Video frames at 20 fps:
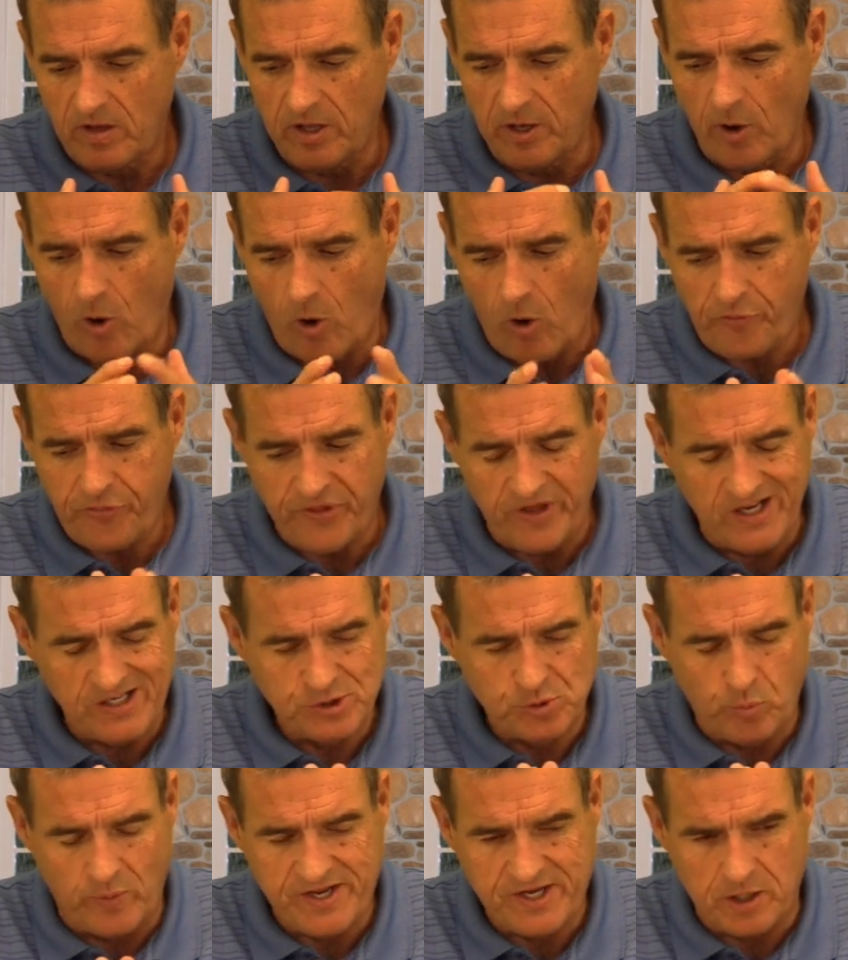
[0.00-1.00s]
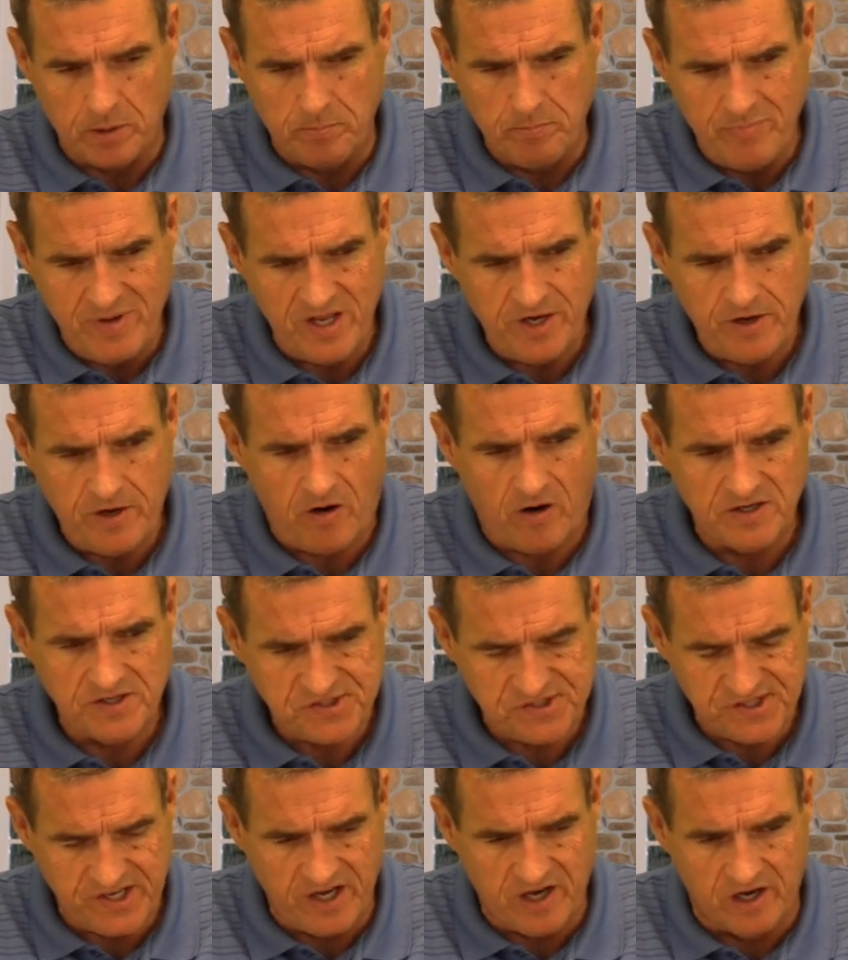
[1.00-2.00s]
"In all things we commend
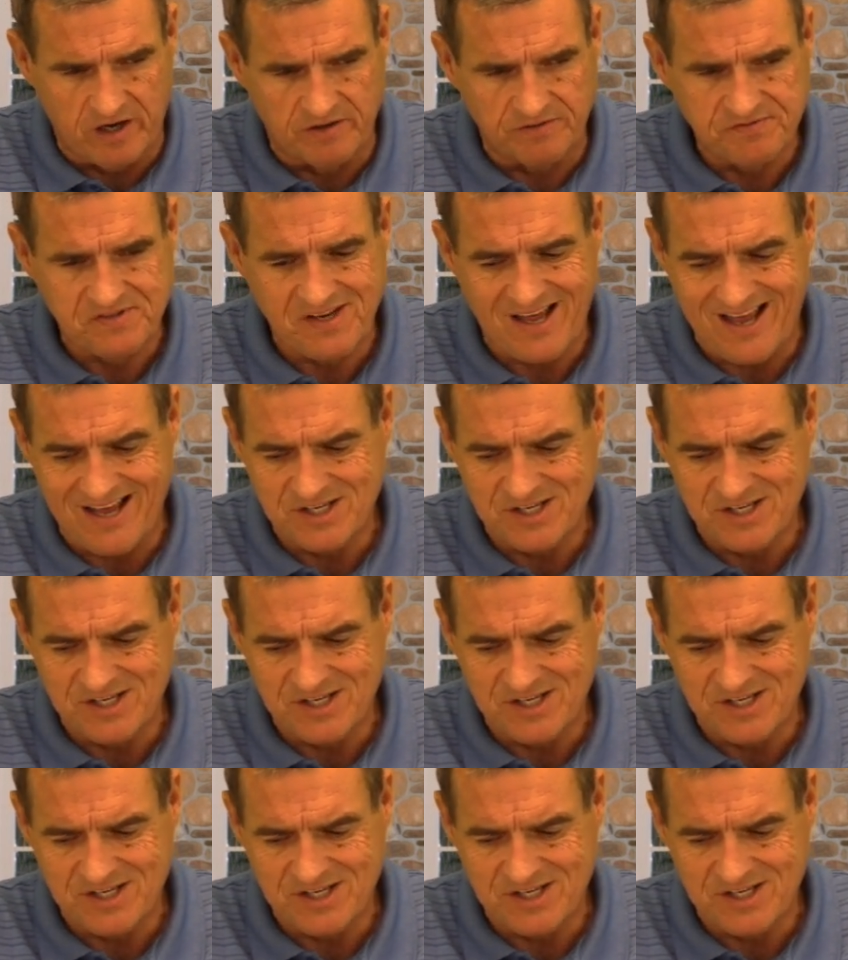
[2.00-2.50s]
ourselves